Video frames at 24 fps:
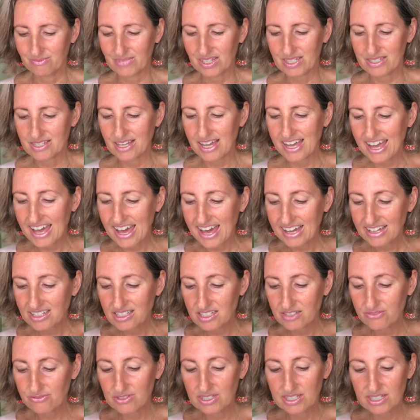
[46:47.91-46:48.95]
As I
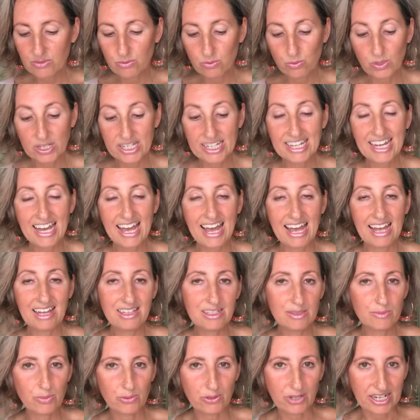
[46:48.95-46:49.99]
actively
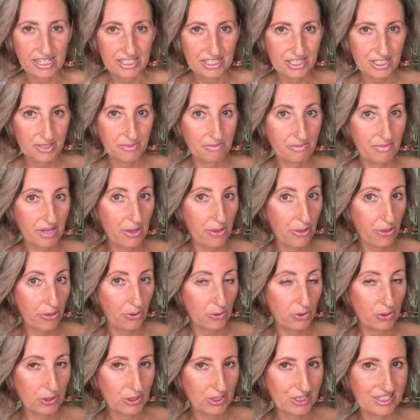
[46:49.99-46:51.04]
recalibrate my
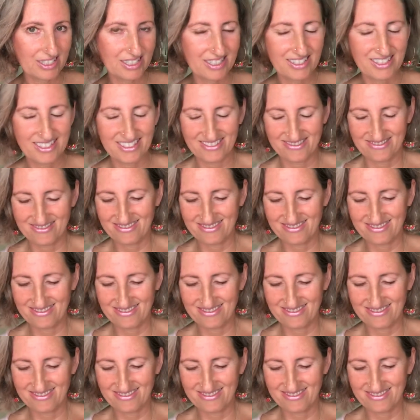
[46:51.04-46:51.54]
thoughts,